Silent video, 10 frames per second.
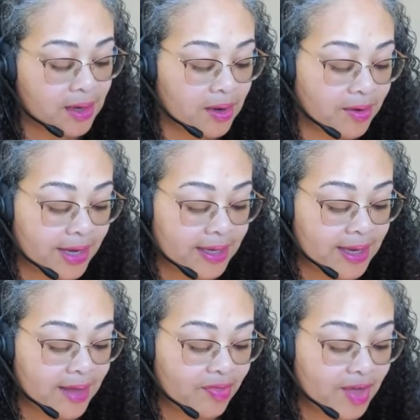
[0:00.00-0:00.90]
Okay,
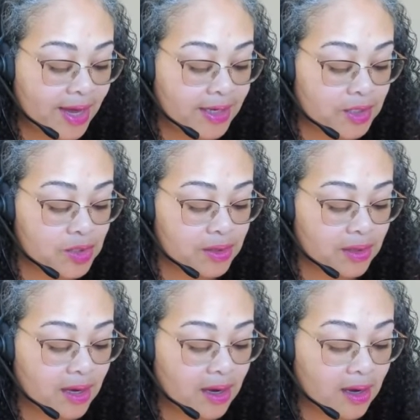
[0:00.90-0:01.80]
and that is
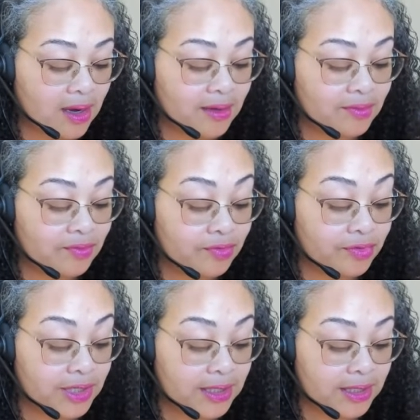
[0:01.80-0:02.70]

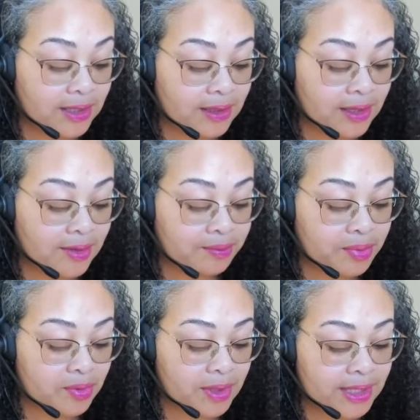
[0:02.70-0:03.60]
really
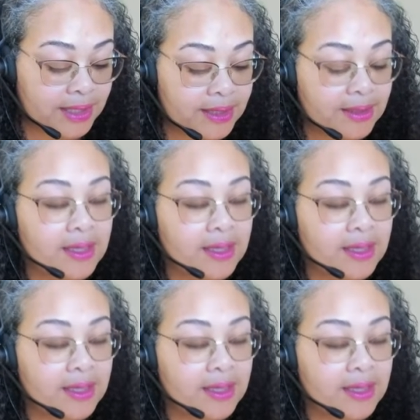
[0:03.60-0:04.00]
important